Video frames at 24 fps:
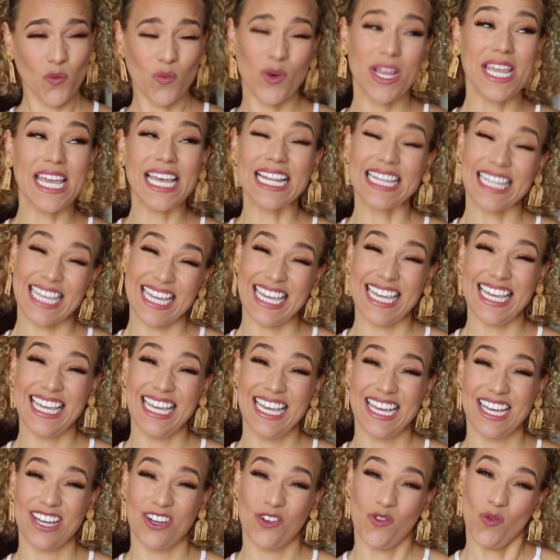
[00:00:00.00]

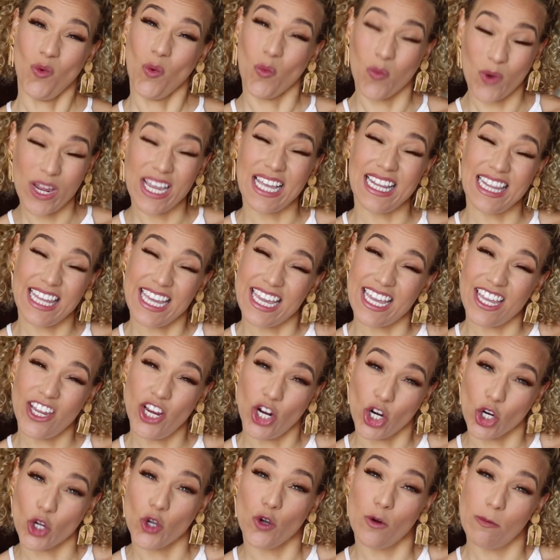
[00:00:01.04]
Really? Really?
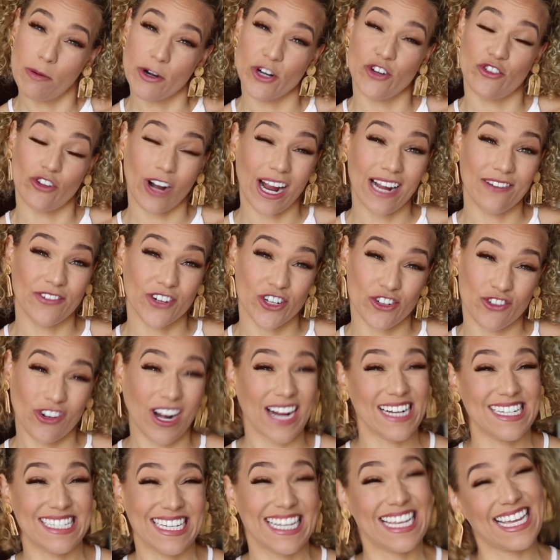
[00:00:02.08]
Your Uber driver
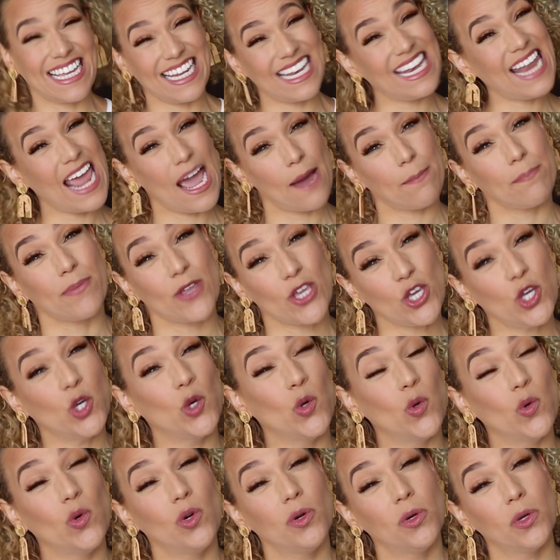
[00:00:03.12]
tried to kidnap
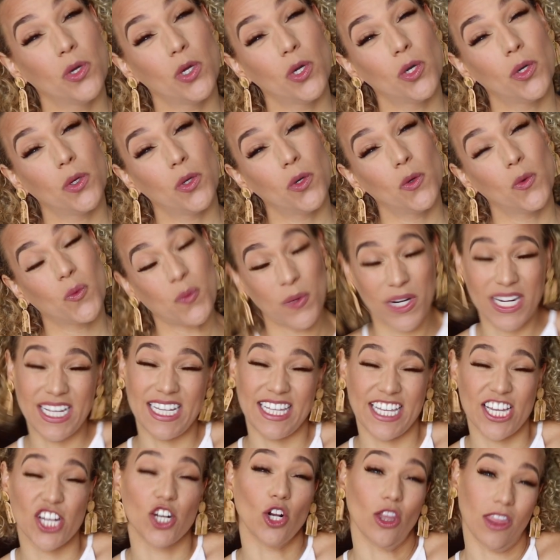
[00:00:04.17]
you?
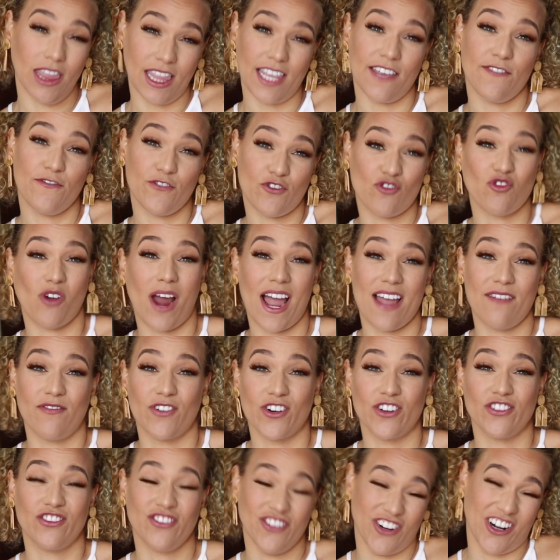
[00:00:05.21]
Really? Your Lyft
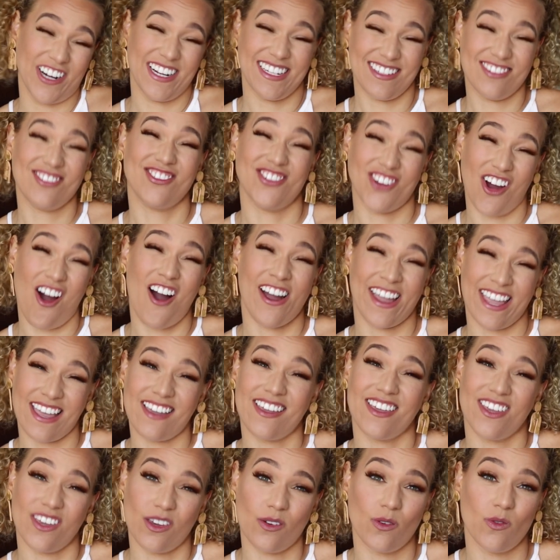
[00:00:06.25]
driver started
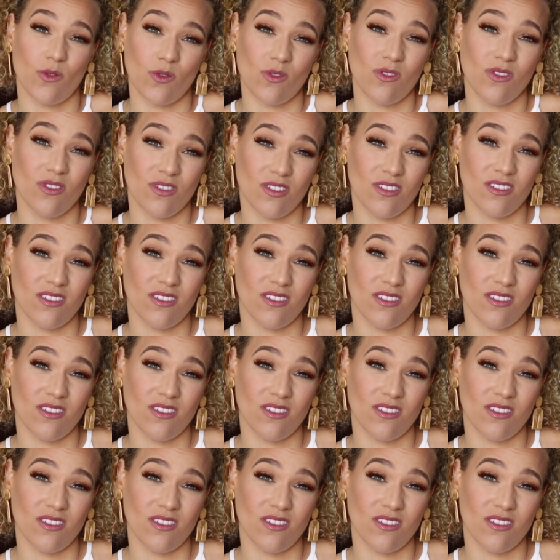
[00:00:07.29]
stalking you?